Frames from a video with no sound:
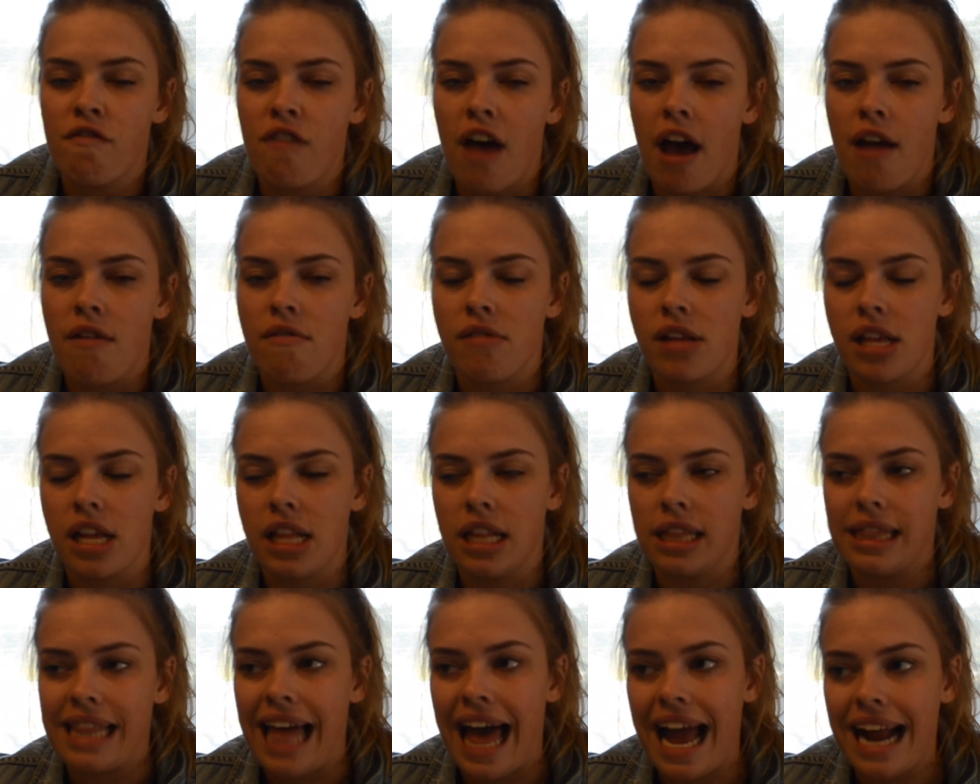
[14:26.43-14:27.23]
I really
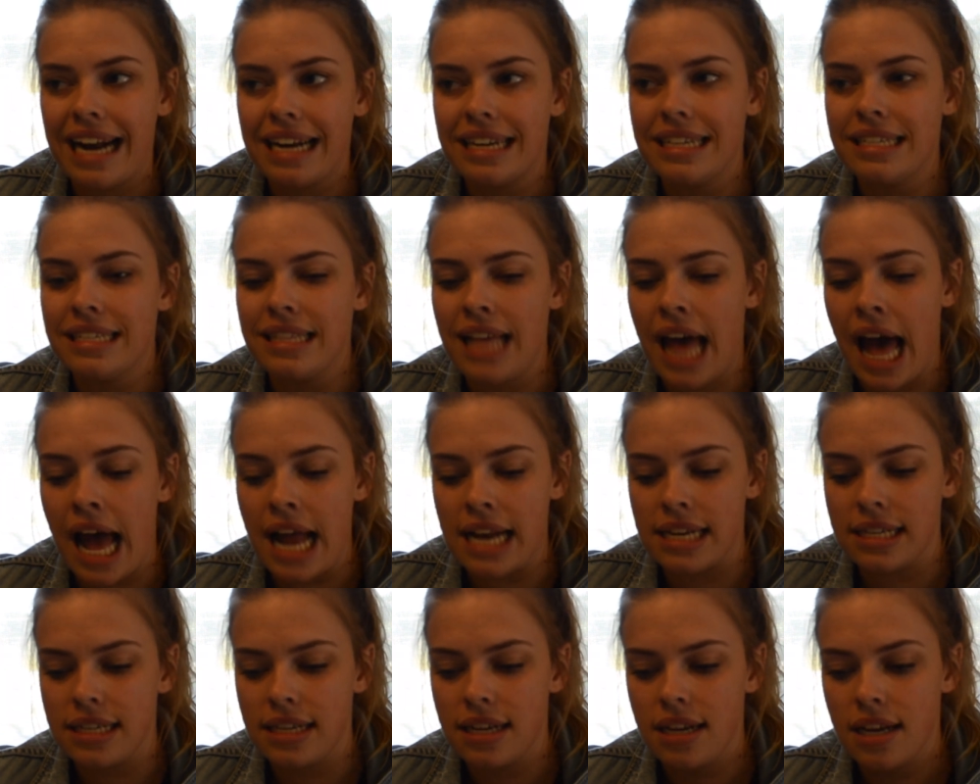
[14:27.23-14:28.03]
lacked
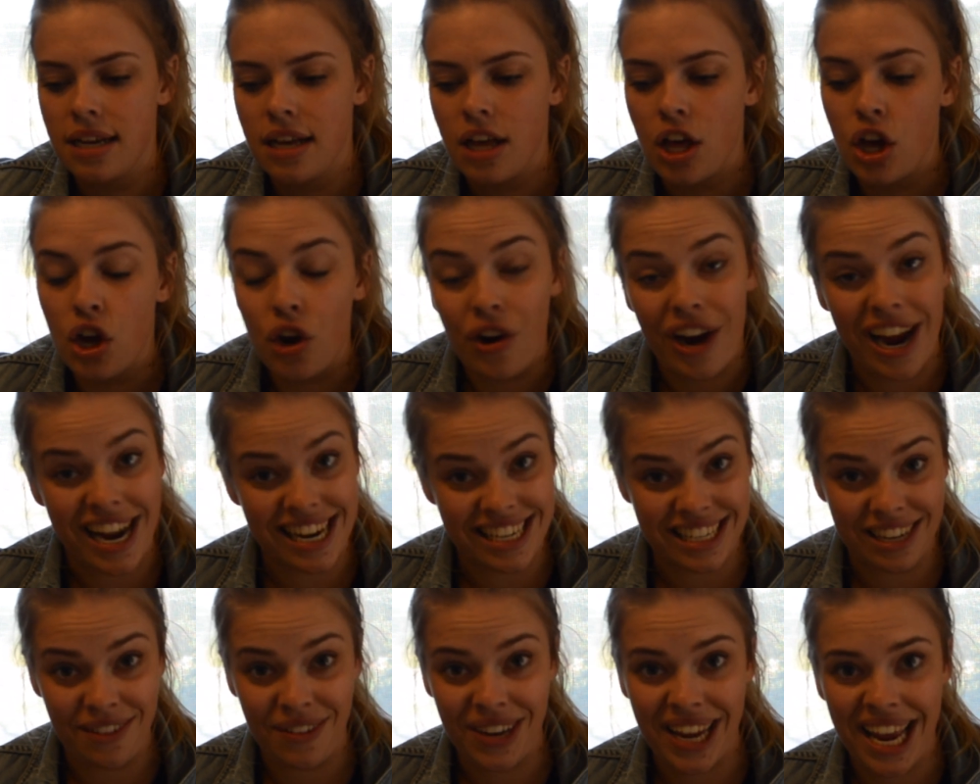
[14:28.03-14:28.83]
that
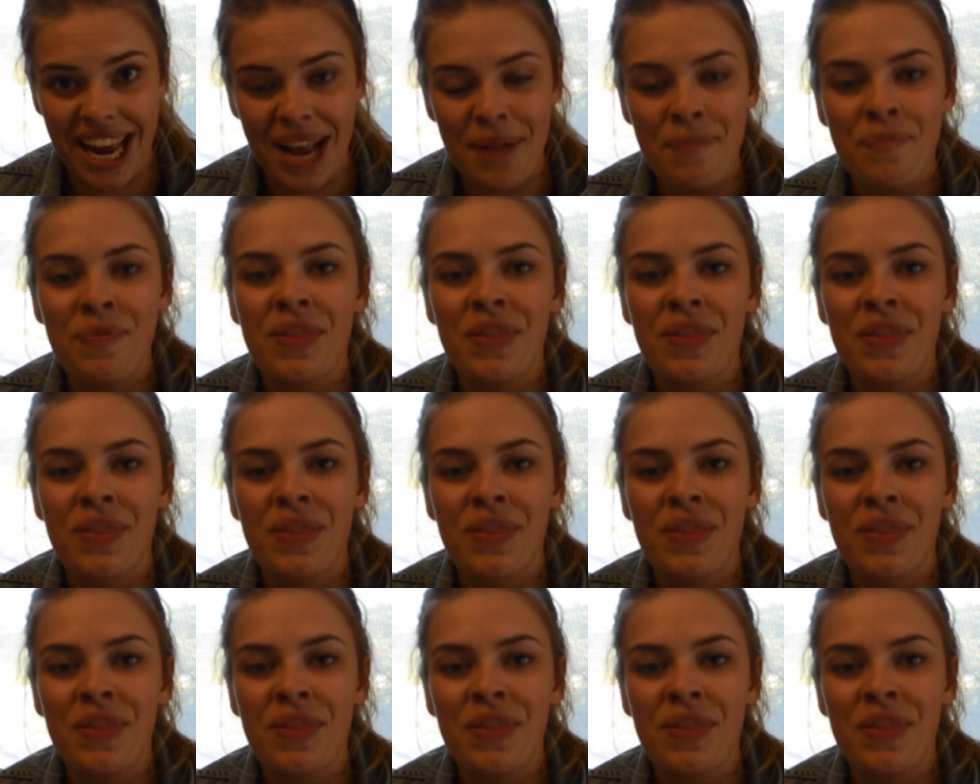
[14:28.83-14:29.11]
creativity.